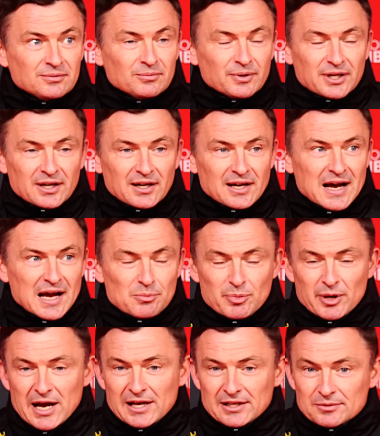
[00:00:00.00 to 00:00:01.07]
we can't hide
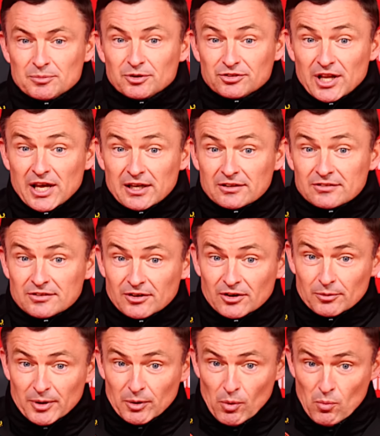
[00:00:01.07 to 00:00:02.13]
behind mistakes. Do you
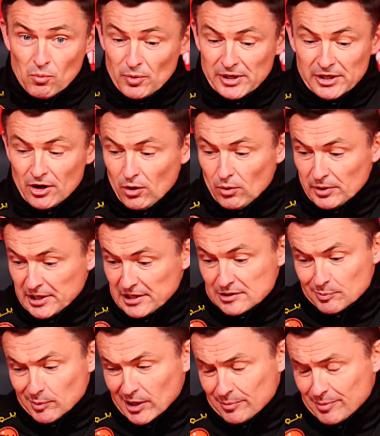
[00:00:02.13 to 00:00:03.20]
know what I mean? We know we need
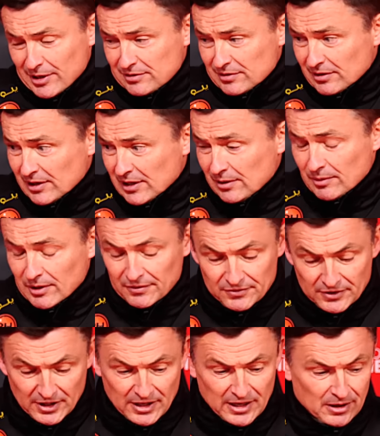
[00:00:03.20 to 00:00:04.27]
to play better than that. We have
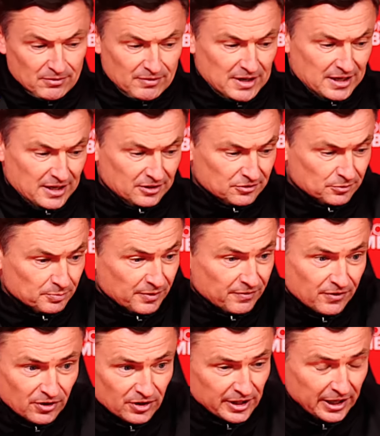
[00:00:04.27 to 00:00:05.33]
to get it out of our heads
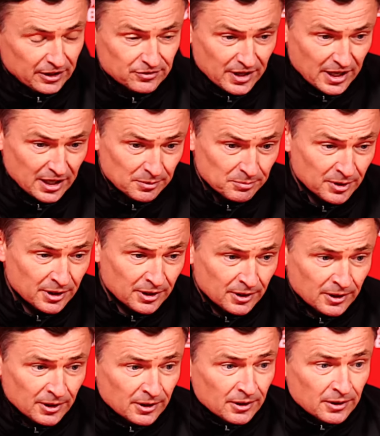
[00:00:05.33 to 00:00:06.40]
before the next game,
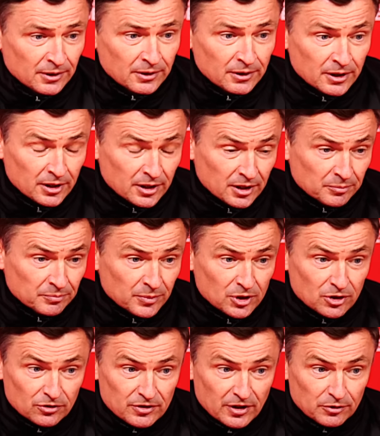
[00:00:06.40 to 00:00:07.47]
um,
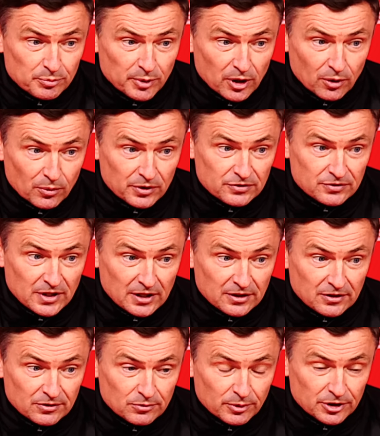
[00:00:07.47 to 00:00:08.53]
because that's below the
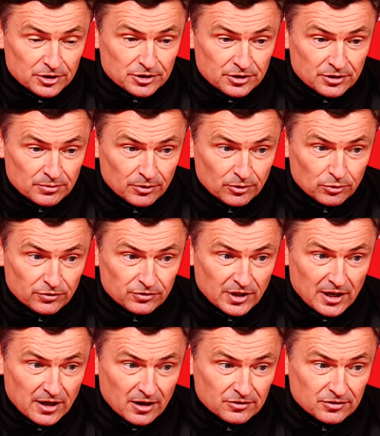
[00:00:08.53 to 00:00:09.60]
standards which which we've
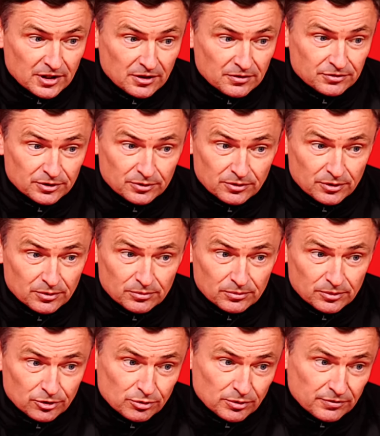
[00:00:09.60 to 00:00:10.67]
set ourselves and
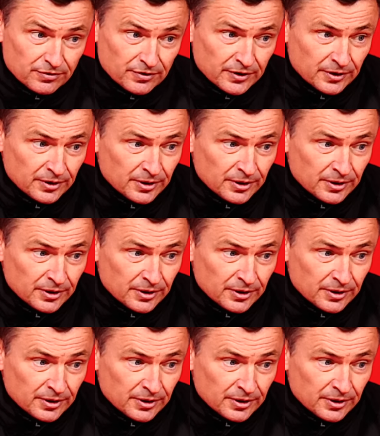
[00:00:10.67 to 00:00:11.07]
which we've